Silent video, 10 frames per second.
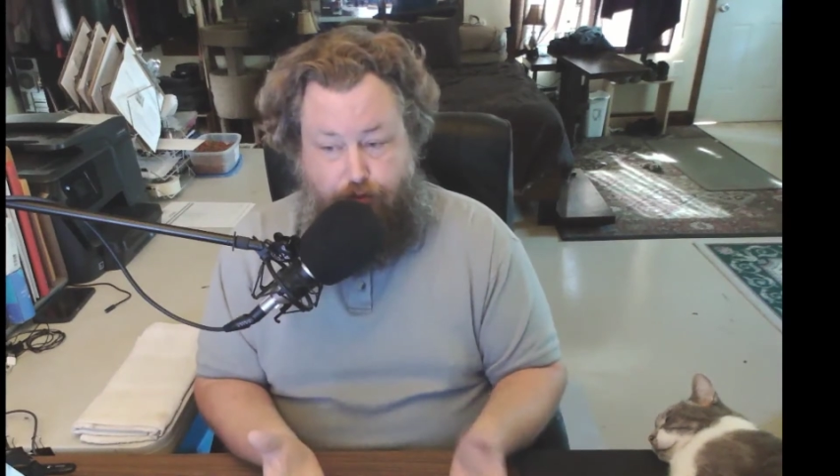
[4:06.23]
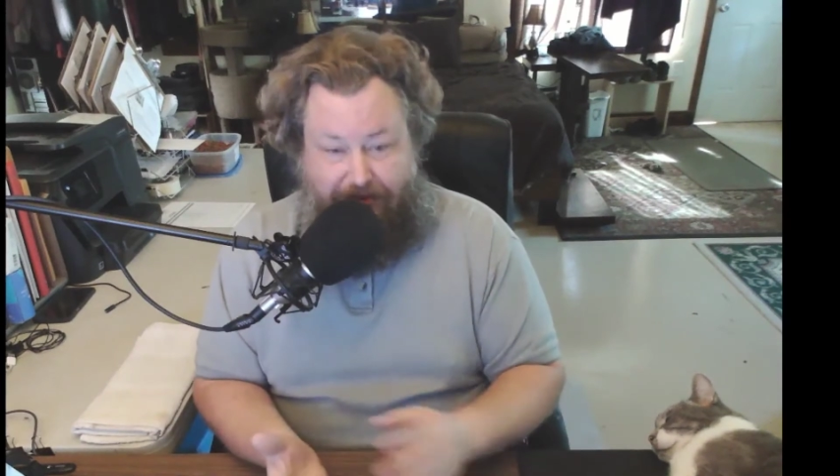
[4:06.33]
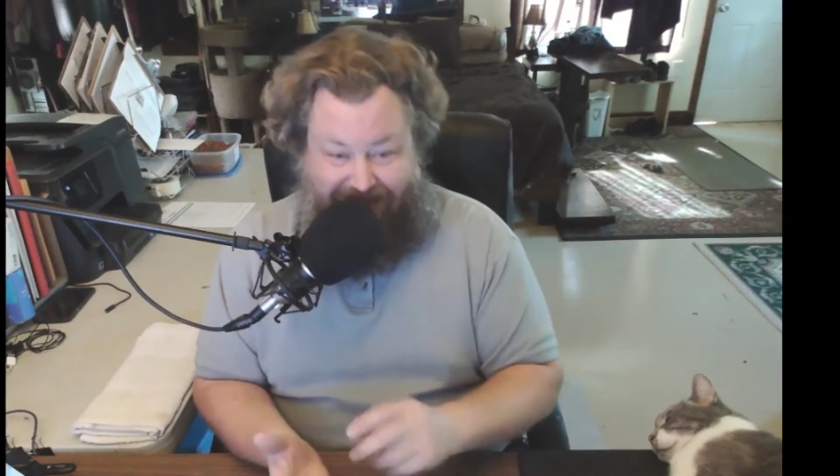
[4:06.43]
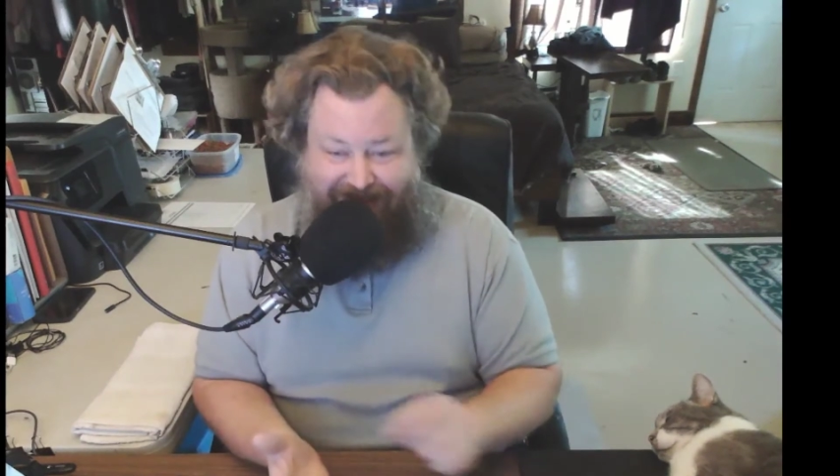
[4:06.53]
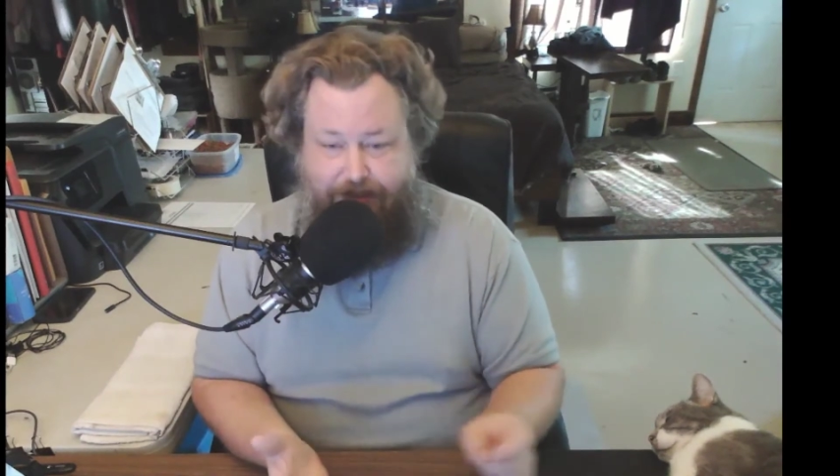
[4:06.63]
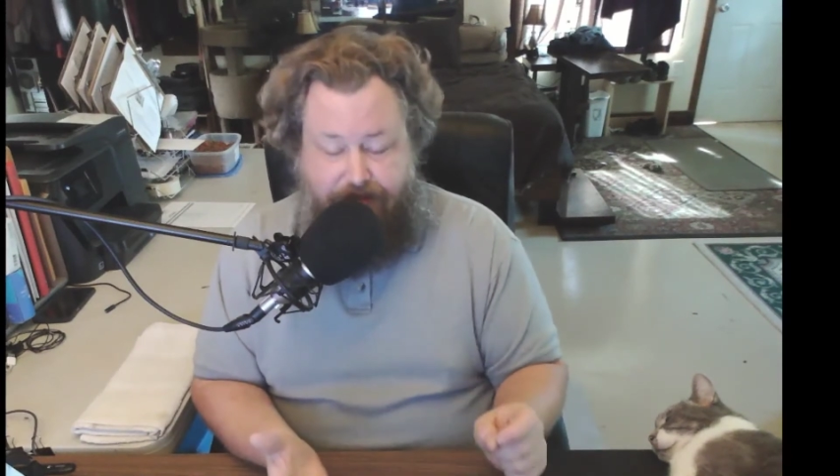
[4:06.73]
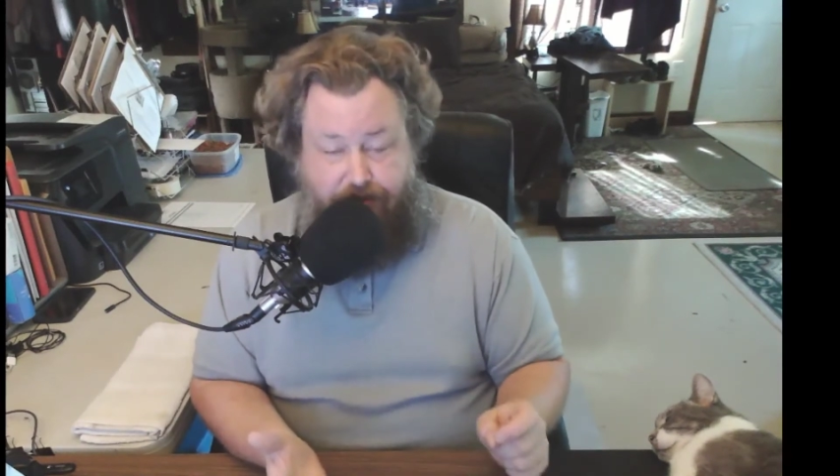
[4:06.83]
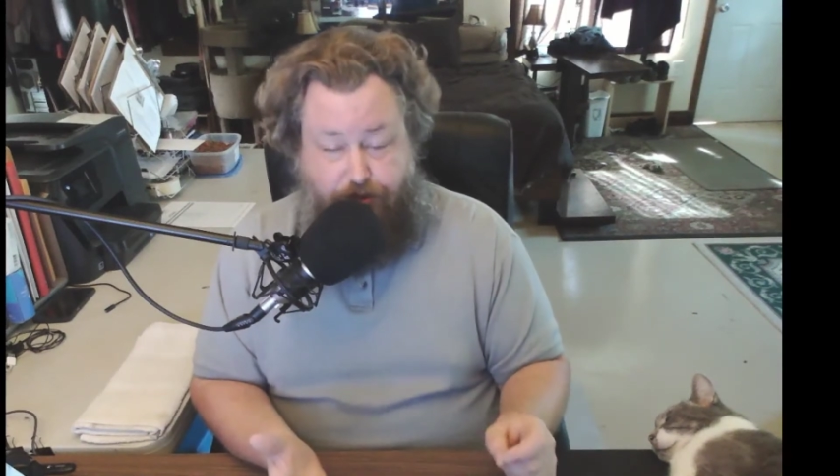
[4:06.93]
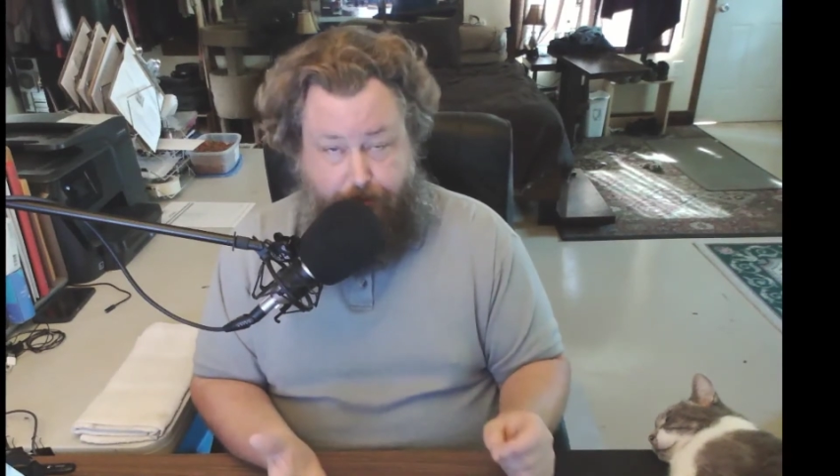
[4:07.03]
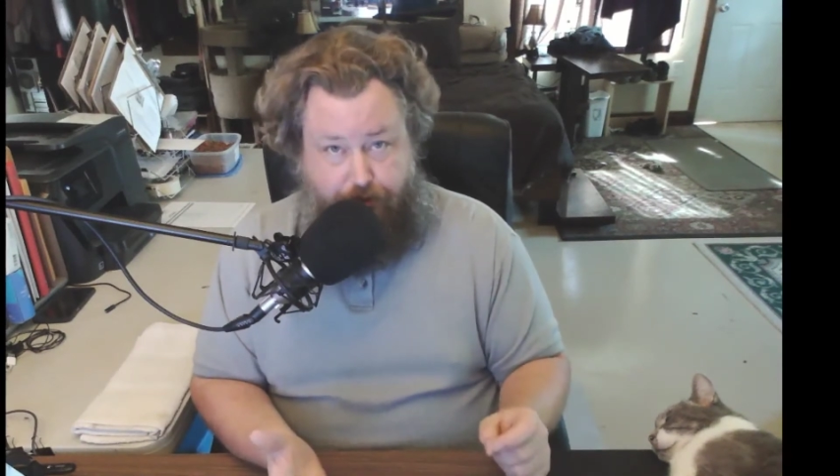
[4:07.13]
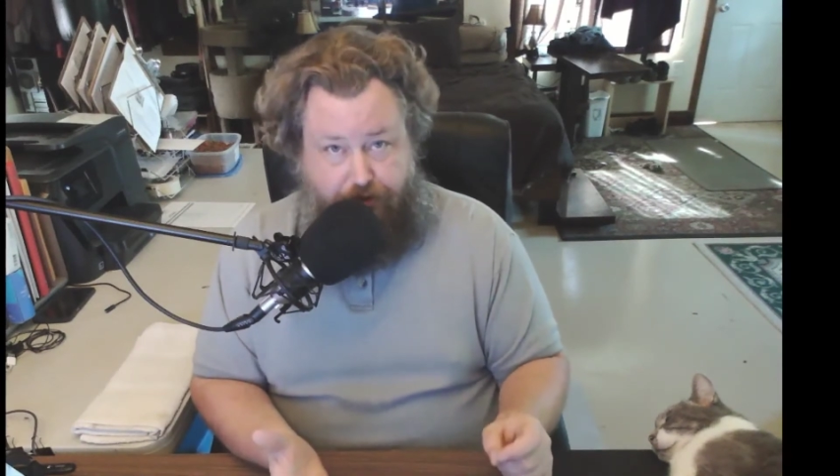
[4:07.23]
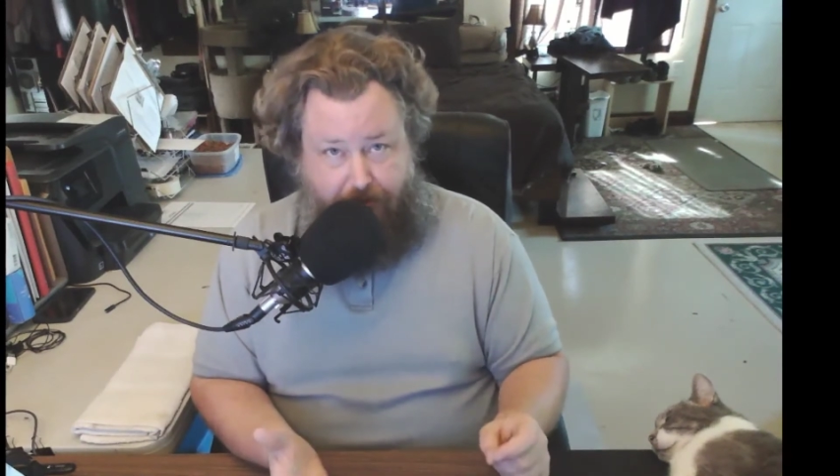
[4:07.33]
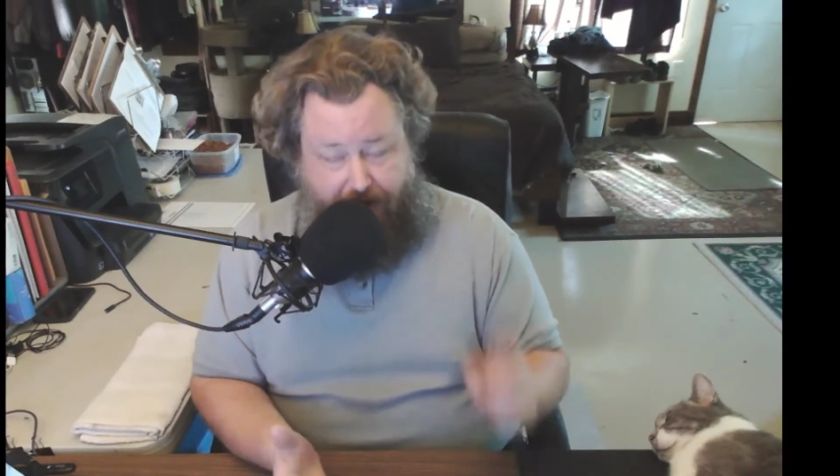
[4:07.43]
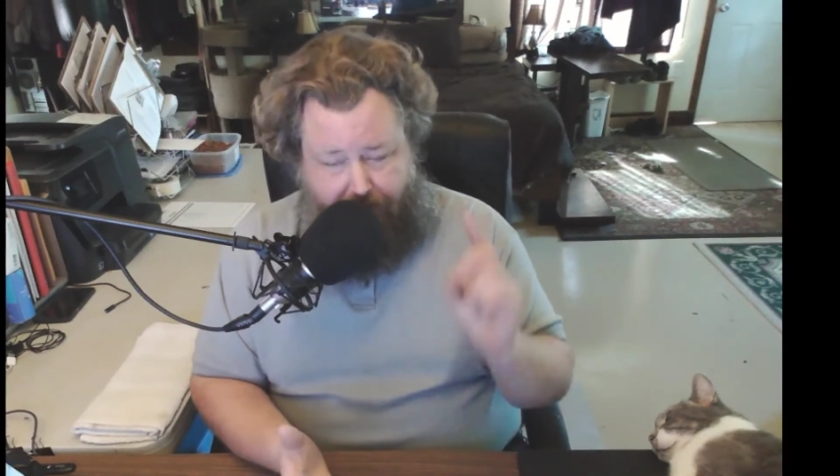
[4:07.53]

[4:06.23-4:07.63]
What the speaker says: playlist is supposed to be.